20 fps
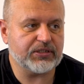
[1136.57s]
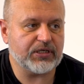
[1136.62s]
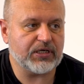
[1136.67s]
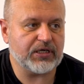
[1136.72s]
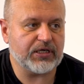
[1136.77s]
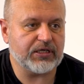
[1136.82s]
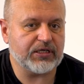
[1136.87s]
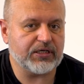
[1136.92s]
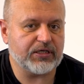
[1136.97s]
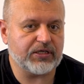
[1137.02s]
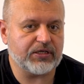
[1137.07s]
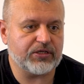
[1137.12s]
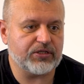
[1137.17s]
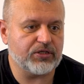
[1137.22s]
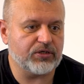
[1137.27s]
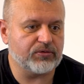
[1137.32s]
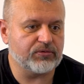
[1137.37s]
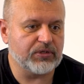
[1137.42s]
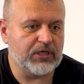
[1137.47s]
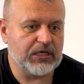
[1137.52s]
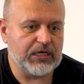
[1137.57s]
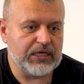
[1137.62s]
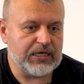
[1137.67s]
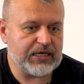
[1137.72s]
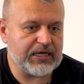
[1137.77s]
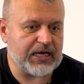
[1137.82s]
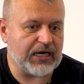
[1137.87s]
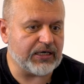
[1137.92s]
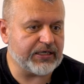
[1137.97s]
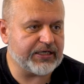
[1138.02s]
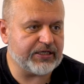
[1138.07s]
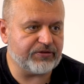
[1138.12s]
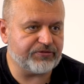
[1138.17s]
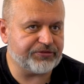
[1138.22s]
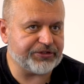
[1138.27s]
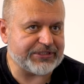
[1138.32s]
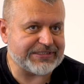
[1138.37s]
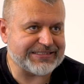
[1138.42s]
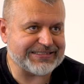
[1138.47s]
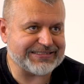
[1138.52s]
Like,
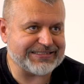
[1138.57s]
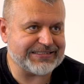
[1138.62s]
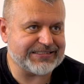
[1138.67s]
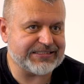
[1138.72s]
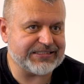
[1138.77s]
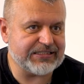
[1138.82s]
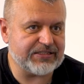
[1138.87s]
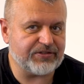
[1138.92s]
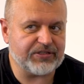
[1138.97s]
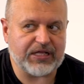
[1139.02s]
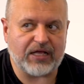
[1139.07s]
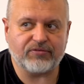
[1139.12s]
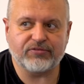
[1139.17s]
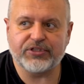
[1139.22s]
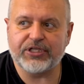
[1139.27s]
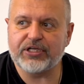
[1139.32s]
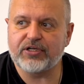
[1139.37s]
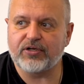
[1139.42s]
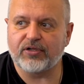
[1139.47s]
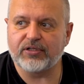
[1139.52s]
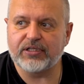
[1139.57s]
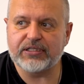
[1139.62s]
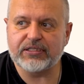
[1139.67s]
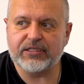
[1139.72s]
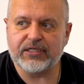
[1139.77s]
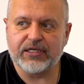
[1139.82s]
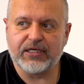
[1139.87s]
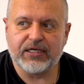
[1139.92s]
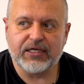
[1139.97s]
Kharkiv is the city, how they call it.